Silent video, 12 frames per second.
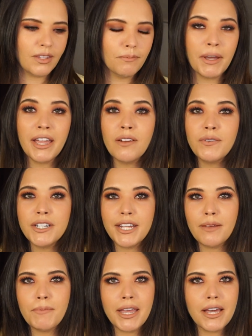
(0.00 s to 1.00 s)
My
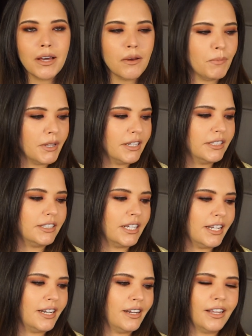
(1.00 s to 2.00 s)
everyday makeup is
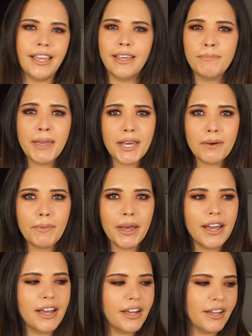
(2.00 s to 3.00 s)
in a makeup
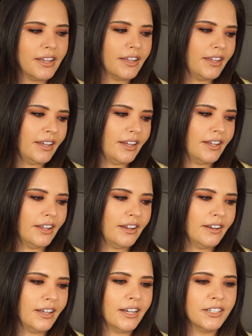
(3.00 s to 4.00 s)
bag,
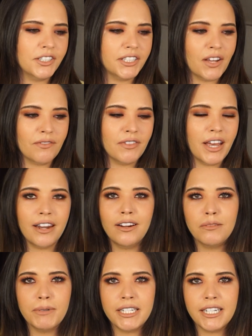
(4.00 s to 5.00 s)
and I just have that
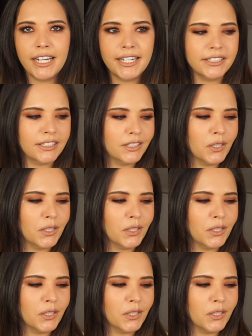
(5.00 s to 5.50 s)
on my desk.